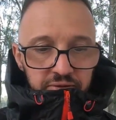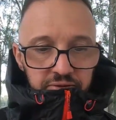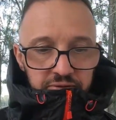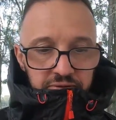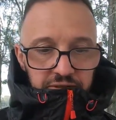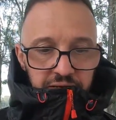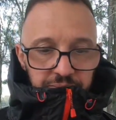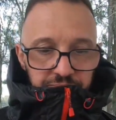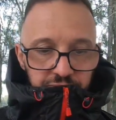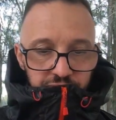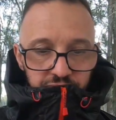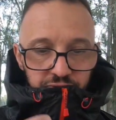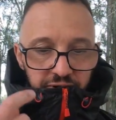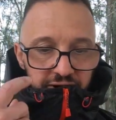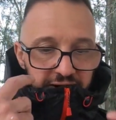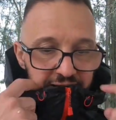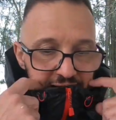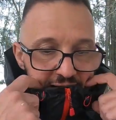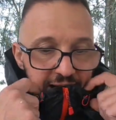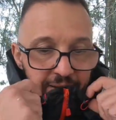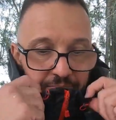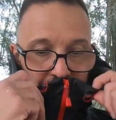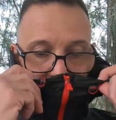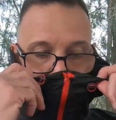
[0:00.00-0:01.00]
Zips right
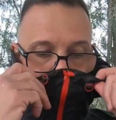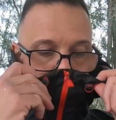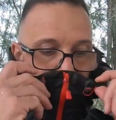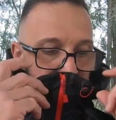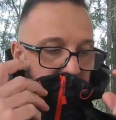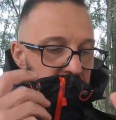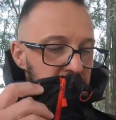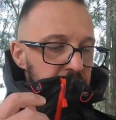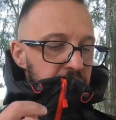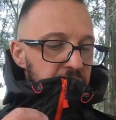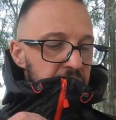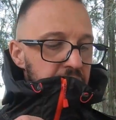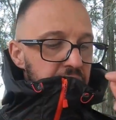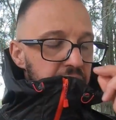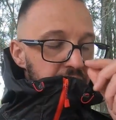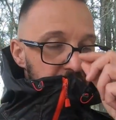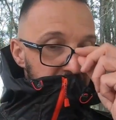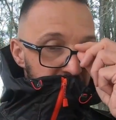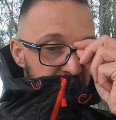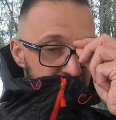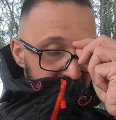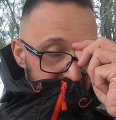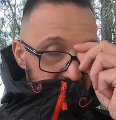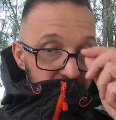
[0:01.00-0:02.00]
up,
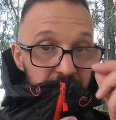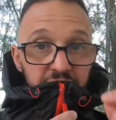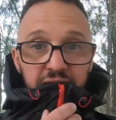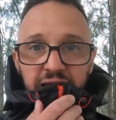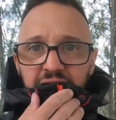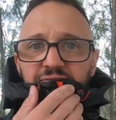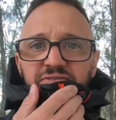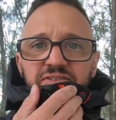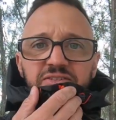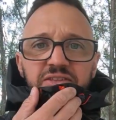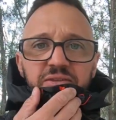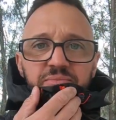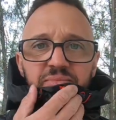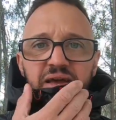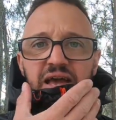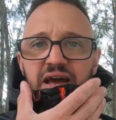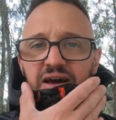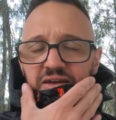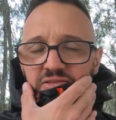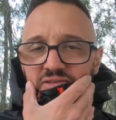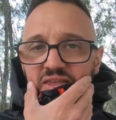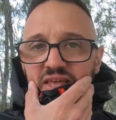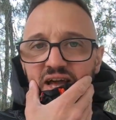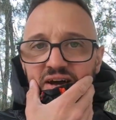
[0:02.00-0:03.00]
covers the
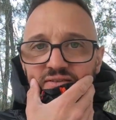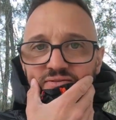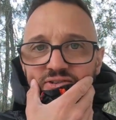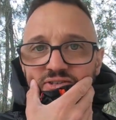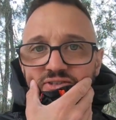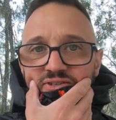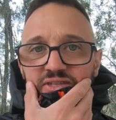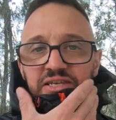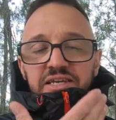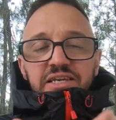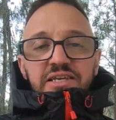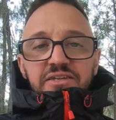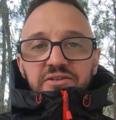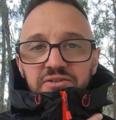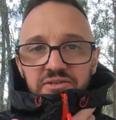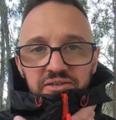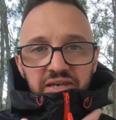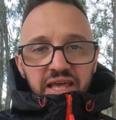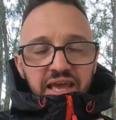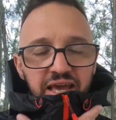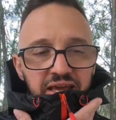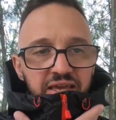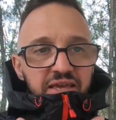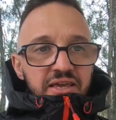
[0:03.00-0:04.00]
mouth, covers the
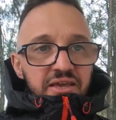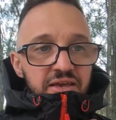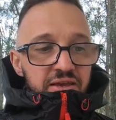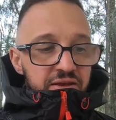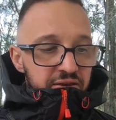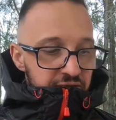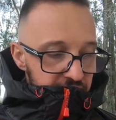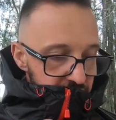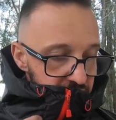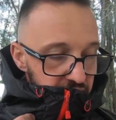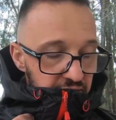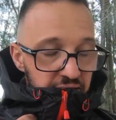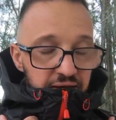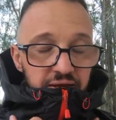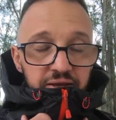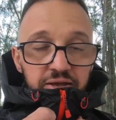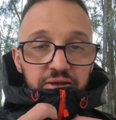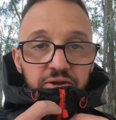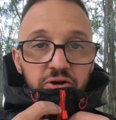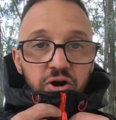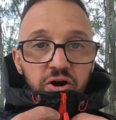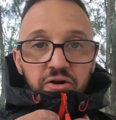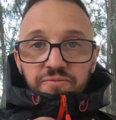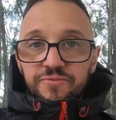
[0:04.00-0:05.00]
neck,
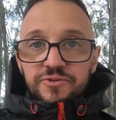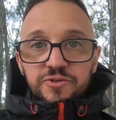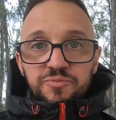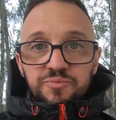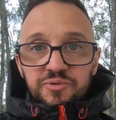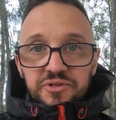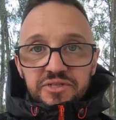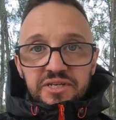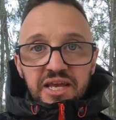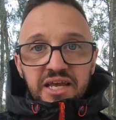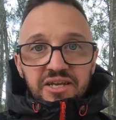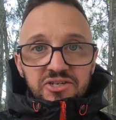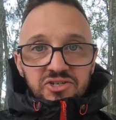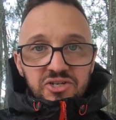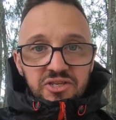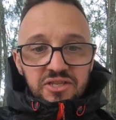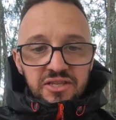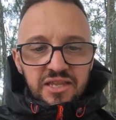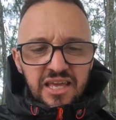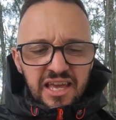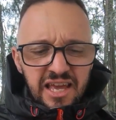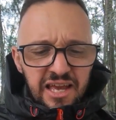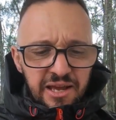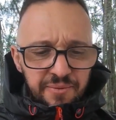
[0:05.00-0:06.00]
offers
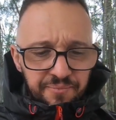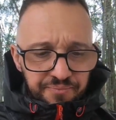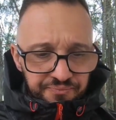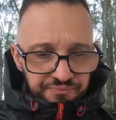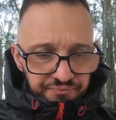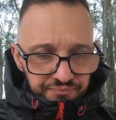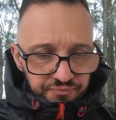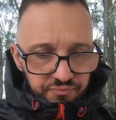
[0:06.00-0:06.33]
protection there.